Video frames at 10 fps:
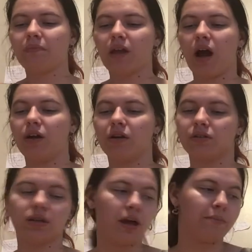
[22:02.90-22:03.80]
a girl
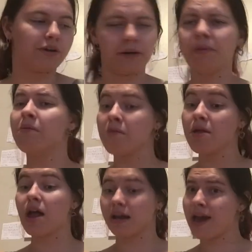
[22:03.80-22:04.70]
celebrity, and people would be
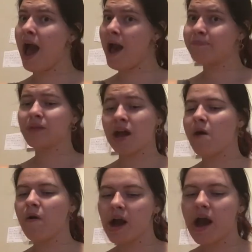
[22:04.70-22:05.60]
like, yeah,
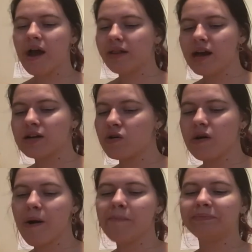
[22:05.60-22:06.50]
okay, like
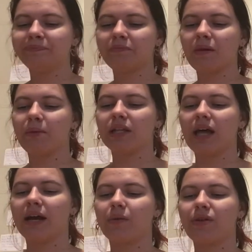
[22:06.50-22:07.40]
cool, but
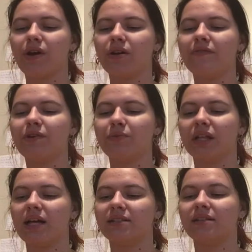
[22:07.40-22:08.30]
like without even
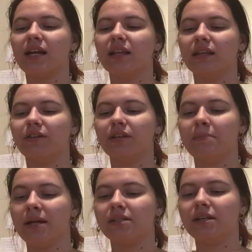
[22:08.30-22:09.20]
realizing that I literally
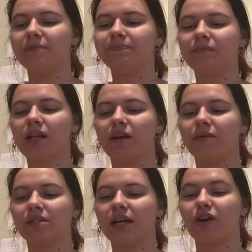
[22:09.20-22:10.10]
meant it, that I
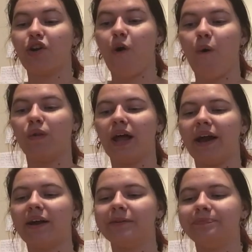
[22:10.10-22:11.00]
was like, no,
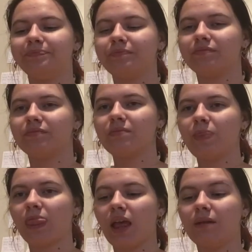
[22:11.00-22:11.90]
like
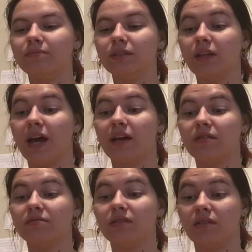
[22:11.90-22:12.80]
I
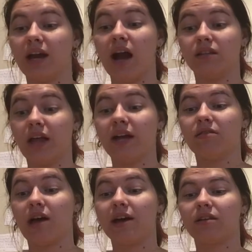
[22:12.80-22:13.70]

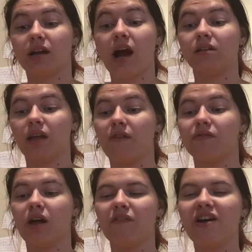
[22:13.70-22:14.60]
like I love
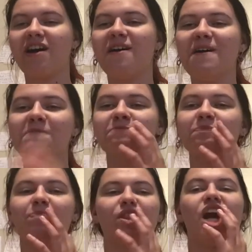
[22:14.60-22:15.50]

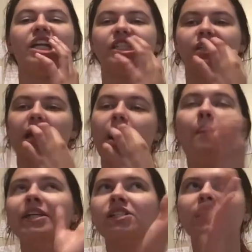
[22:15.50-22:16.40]
not just like, oh,
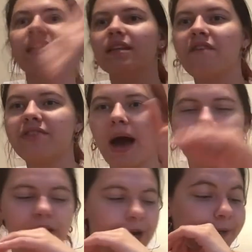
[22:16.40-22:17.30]
I just like love them,
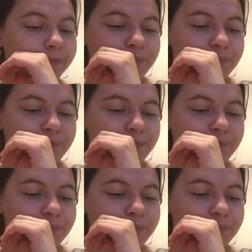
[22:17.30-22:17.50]
you know.